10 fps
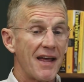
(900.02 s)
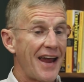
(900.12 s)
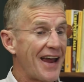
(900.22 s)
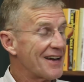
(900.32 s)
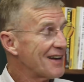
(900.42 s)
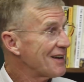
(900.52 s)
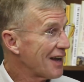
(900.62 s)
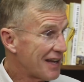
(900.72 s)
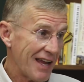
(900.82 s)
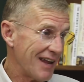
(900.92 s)
And
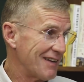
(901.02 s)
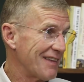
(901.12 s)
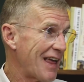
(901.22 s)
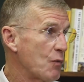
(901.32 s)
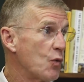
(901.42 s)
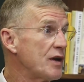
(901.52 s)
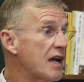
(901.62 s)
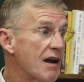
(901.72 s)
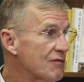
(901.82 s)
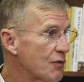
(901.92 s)
again, that
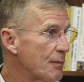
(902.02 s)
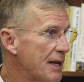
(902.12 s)
wouldn't come from